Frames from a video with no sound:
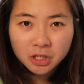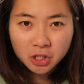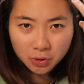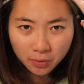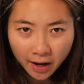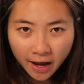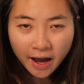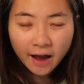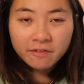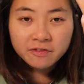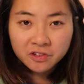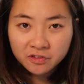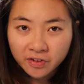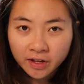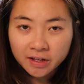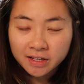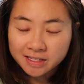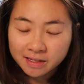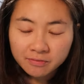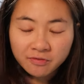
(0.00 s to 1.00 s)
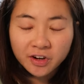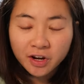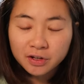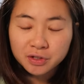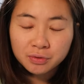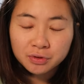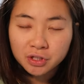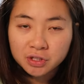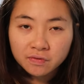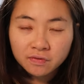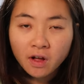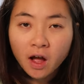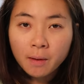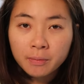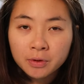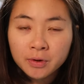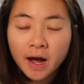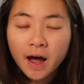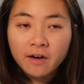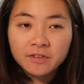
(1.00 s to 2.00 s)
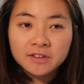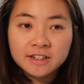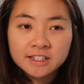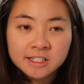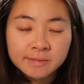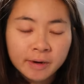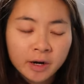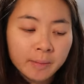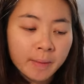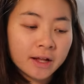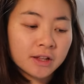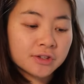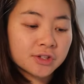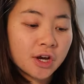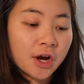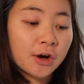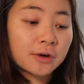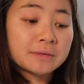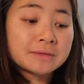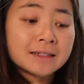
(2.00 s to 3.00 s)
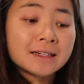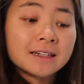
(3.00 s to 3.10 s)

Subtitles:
Like you have to fail. Like some videos will just flop. You have to experiment. So